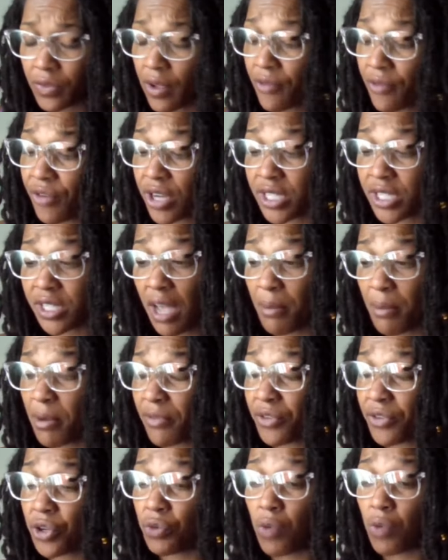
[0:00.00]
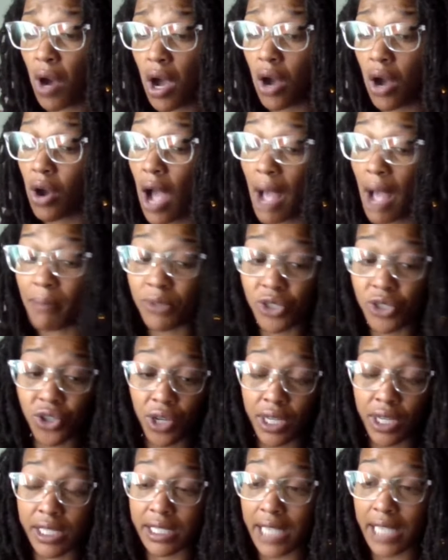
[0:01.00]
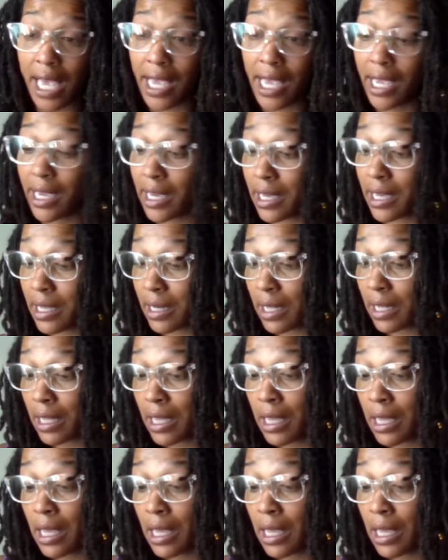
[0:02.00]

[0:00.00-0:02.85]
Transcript: For some of you all, I'm just going to say it.